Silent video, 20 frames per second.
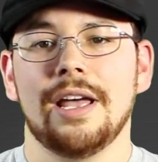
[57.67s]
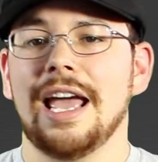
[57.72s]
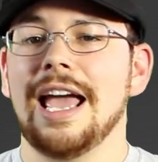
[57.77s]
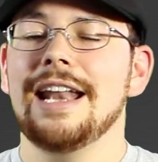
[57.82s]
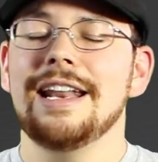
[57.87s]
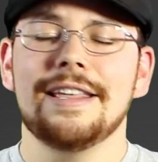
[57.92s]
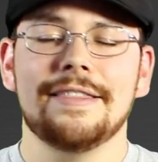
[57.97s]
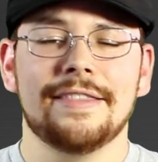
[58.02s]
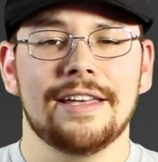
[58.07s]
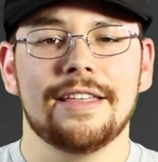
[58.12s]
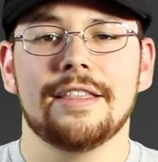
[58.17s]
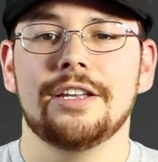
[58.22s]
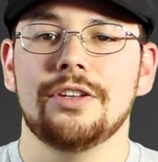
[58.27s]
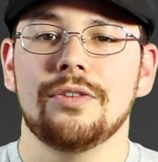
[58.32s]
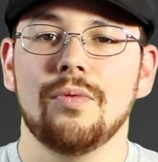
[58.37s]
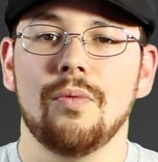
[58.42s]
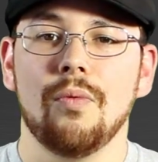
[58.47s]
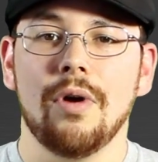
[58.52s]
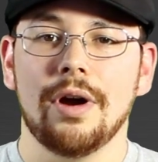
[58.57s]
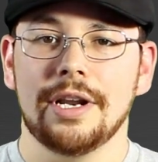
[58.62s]
Anything that
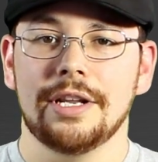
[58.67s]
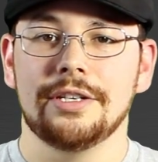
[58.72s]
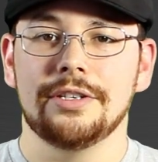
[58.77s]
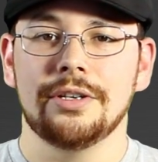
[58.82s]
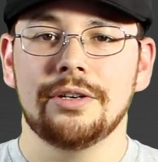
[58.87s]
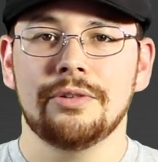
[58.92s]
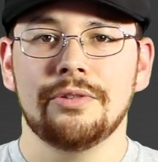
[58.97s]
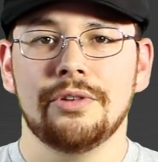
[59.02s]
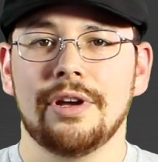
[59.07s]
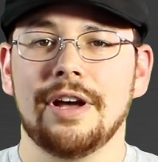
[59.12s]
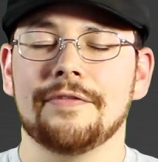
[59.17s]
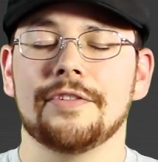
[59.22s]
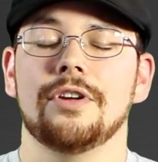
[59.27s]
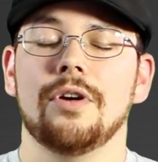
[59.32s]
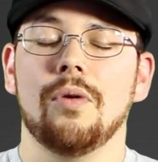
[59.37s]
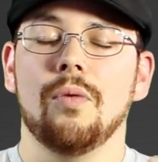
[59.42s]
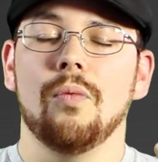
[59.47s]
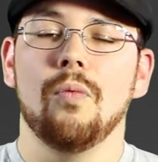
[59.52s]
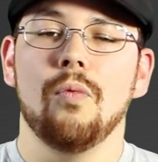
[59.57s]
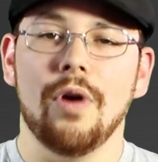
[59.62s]
you want to do, you have to
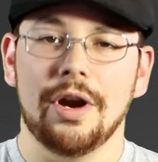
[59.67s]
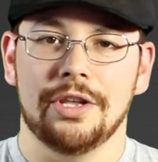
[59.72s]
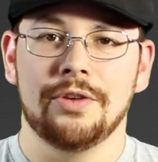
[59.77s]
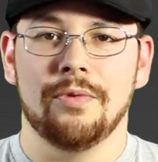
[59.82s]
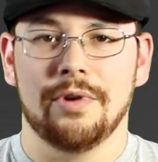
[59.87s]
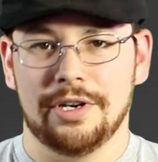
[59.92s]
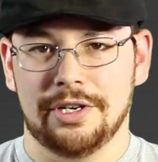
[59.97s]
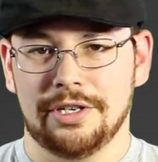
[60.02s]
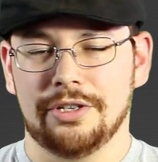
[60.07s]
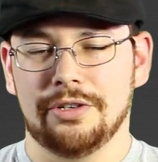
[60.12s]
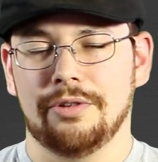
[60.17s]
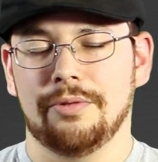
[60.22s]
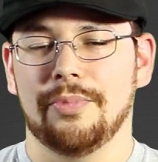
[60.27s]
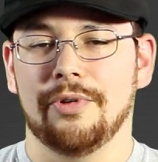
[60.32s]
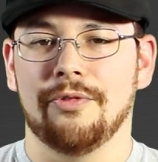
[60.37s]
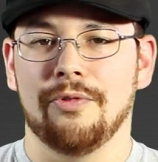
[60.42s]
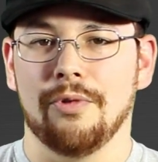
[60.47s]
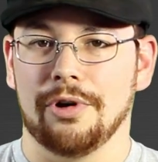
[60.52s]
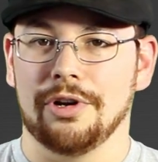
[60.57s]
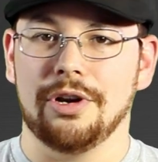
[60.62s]
know what you want to do
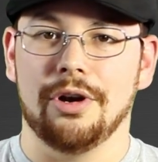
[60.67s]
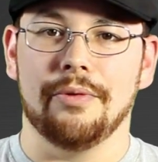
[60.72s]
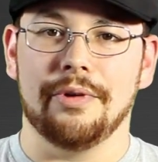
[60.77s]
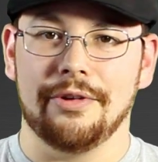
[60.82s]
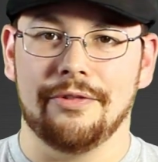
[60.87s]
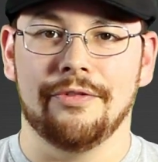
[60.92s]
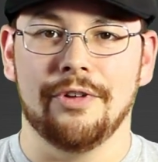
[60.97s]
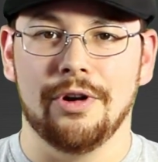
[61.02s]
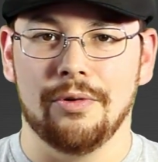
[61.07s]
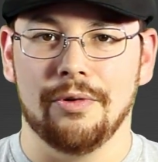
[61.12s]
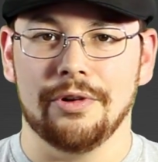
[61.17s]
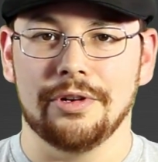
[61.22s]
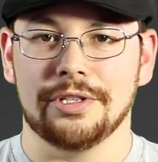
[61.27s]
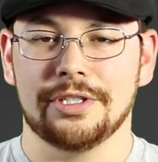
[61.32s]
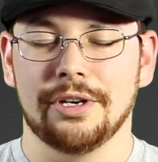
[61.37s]
before going forward.